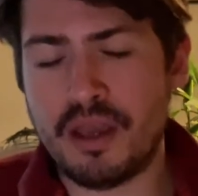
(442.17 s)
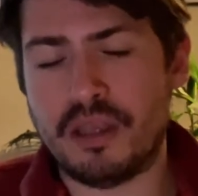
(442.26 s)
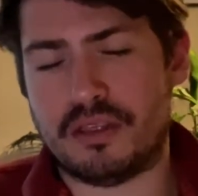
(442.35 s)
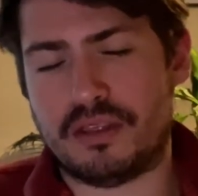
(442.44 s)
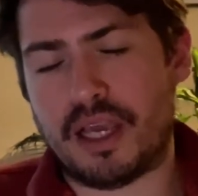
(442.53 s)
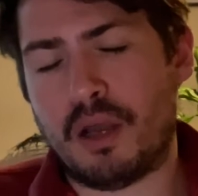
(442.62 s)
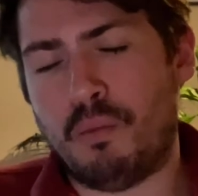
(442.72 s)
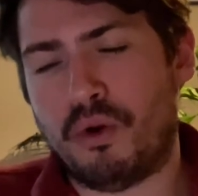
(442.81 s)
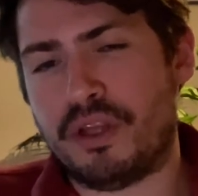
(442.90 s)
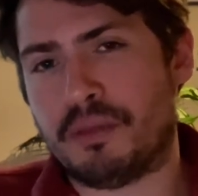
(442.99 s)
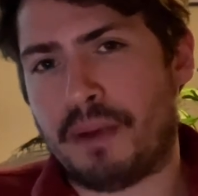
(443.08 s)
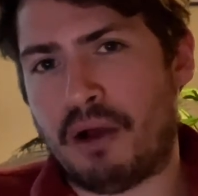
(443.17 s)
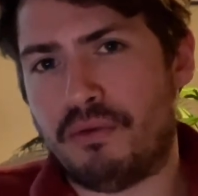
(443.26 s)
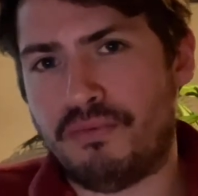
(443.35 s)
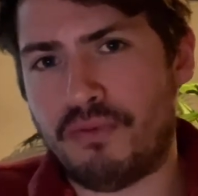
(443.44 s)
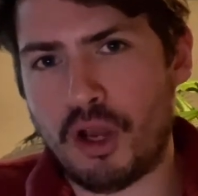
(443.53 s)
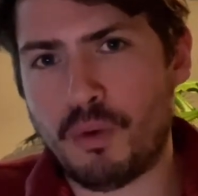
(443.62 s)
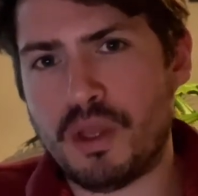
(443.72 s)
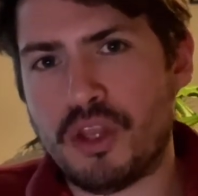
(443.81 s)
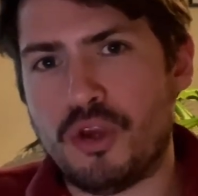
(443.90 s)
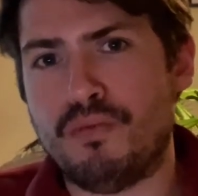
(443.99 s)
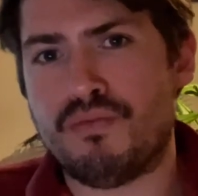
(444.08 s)
The second one is about following
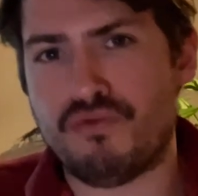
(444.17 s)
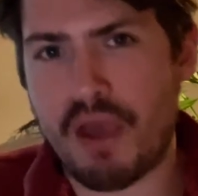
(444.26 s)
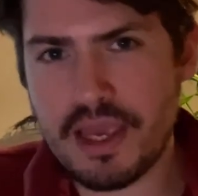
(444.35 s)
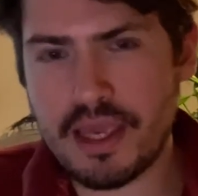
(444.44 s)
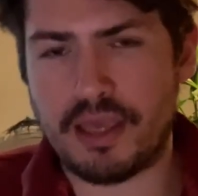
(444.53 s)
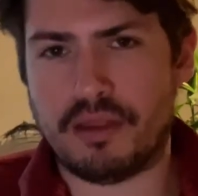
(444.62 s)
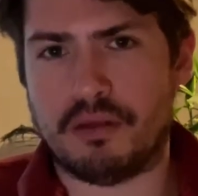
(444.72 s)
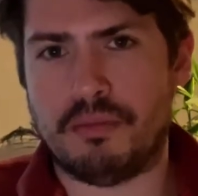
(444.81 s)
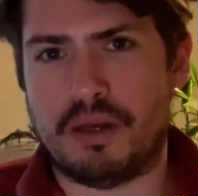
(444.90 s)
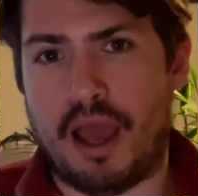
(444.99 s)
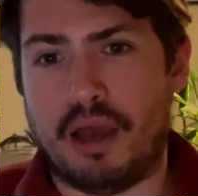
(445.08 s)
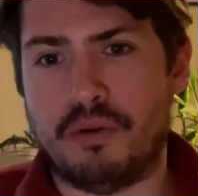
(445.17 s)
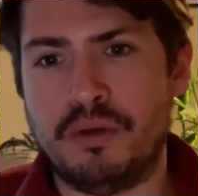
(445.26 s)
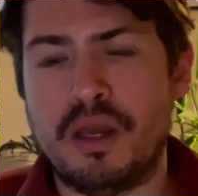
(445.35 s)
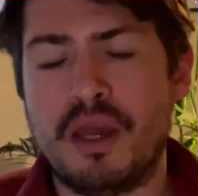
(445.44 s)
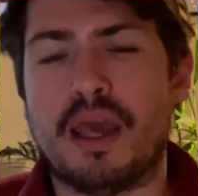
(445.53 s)
you breaking them down,